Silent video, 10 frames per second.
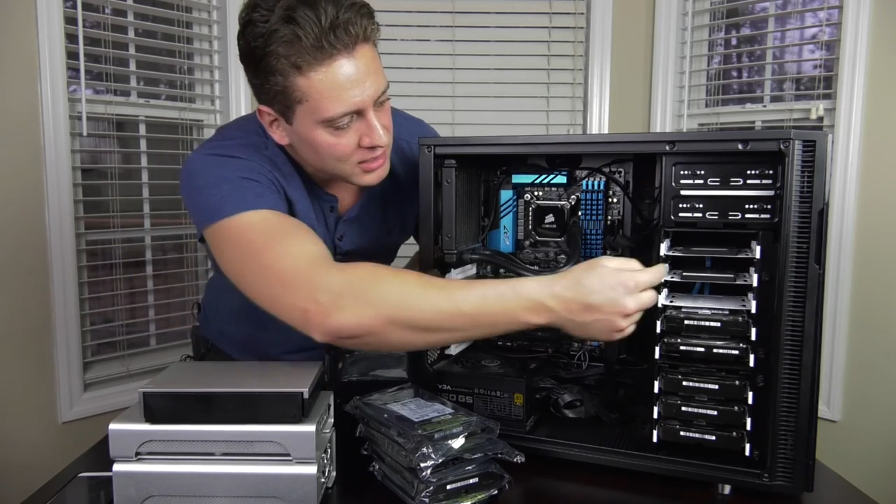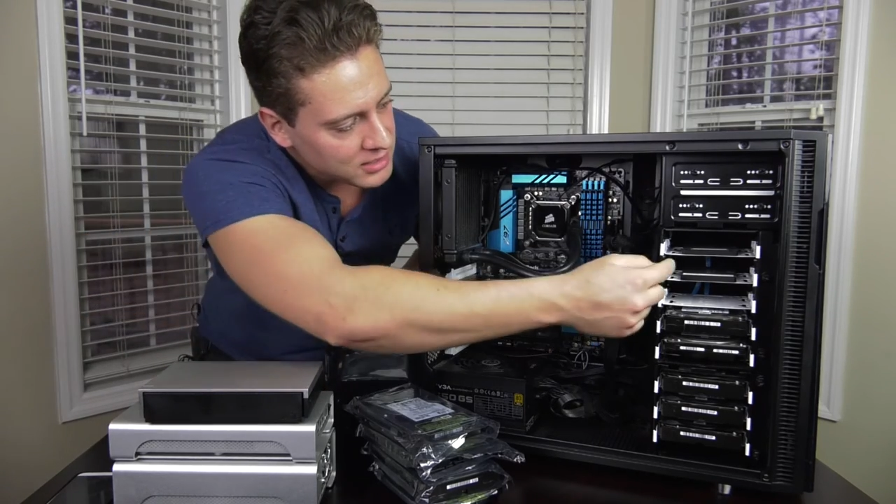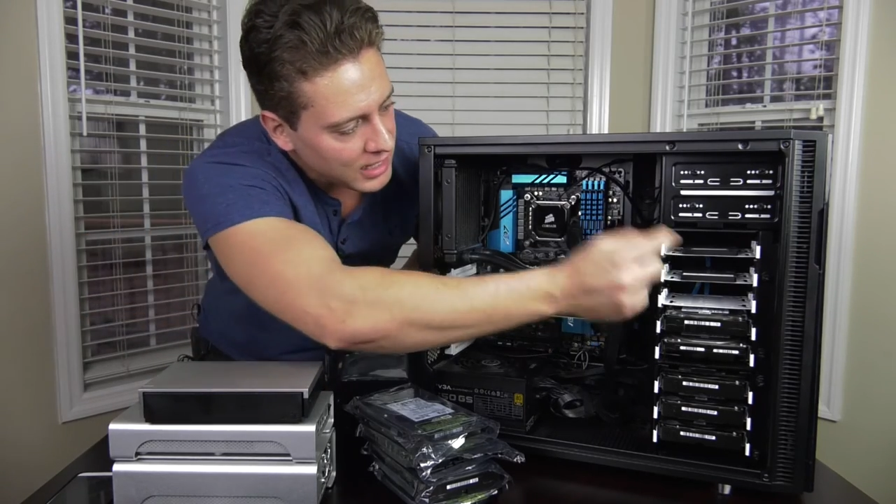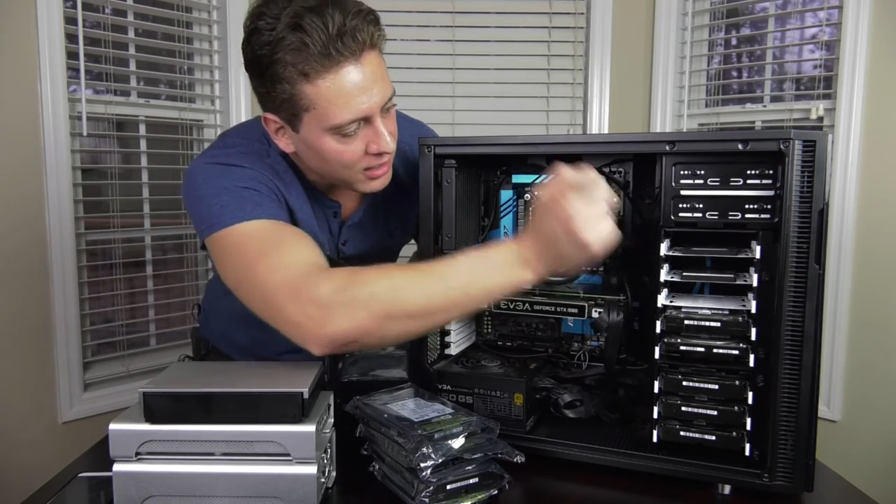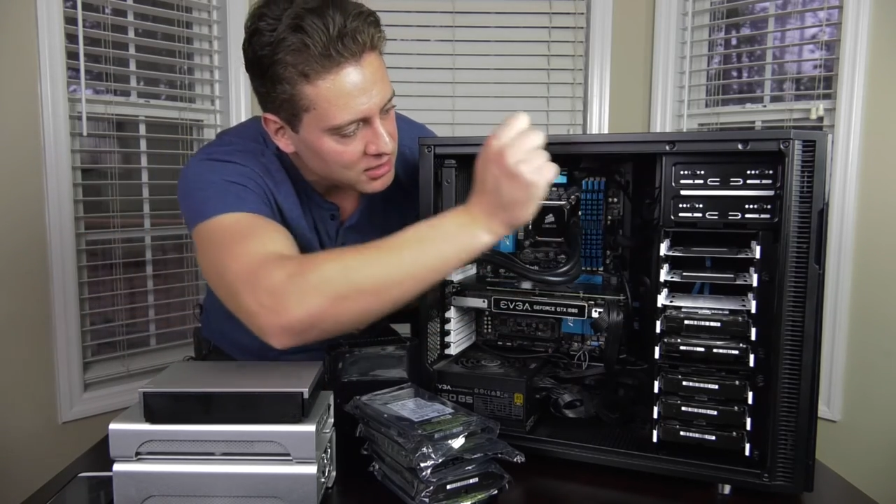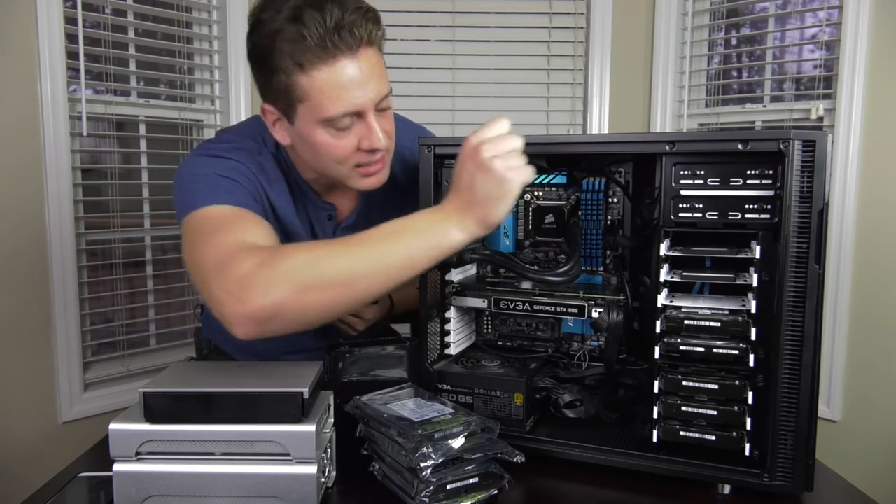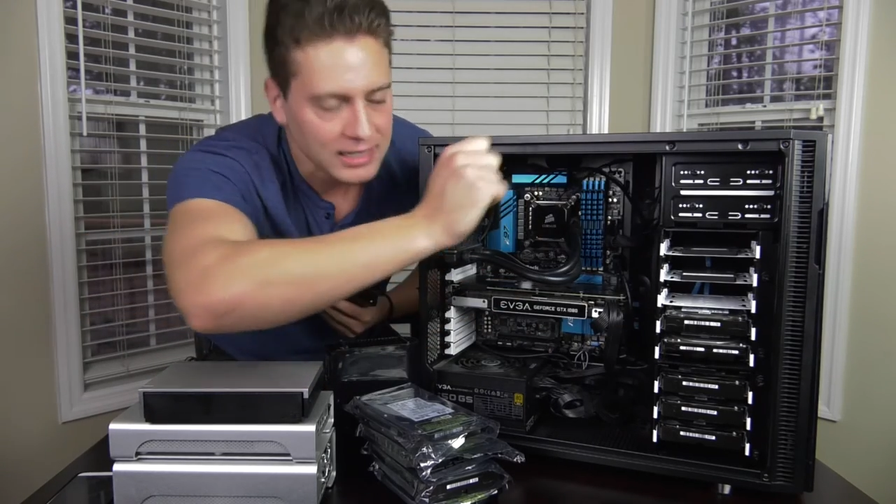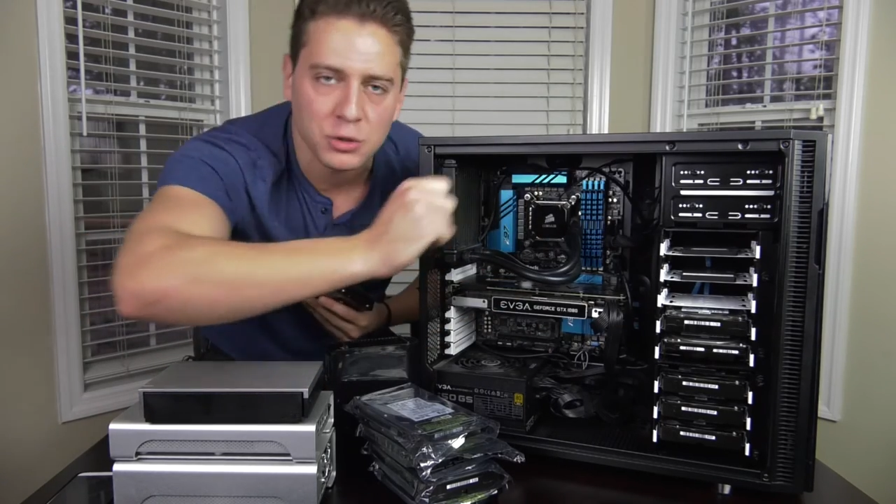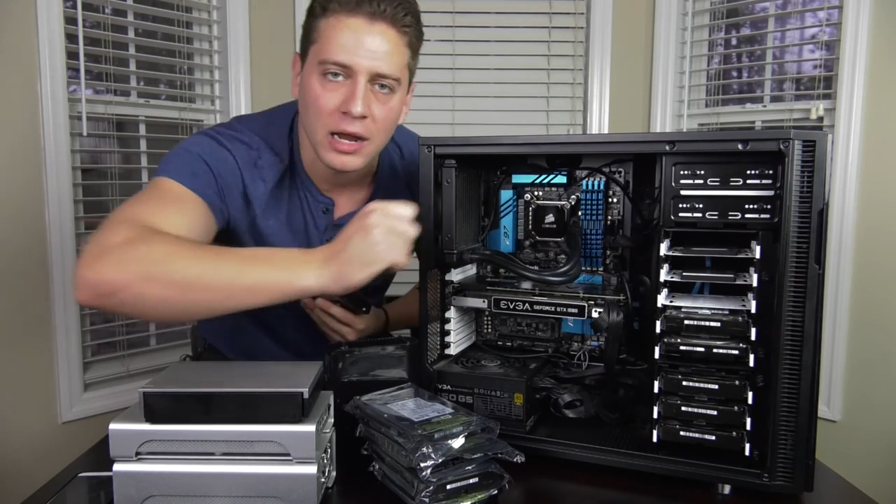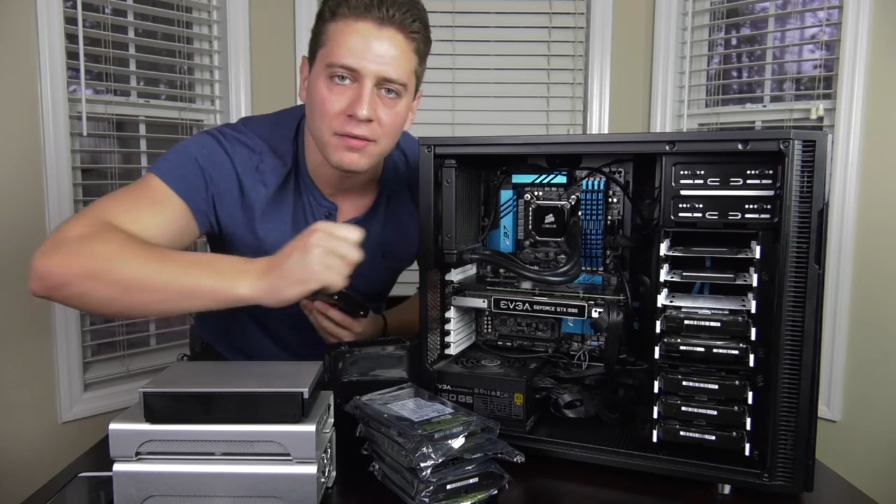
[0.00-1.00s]
solid
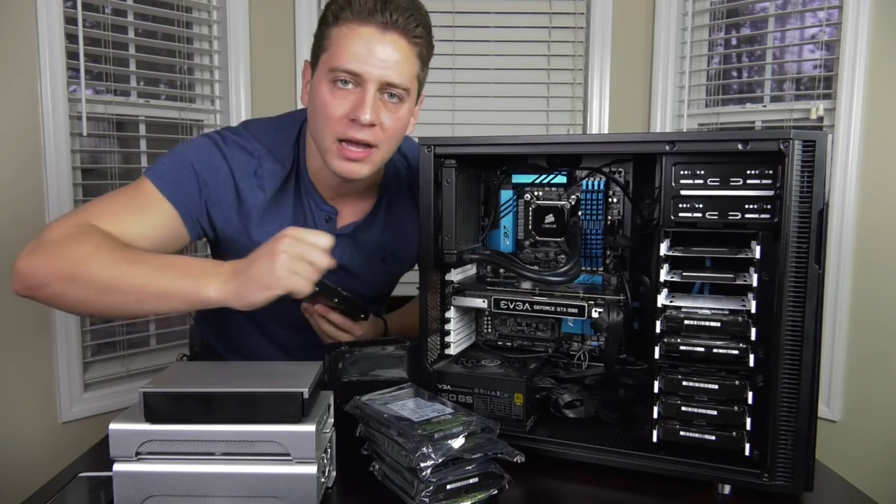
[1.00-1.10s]
state drive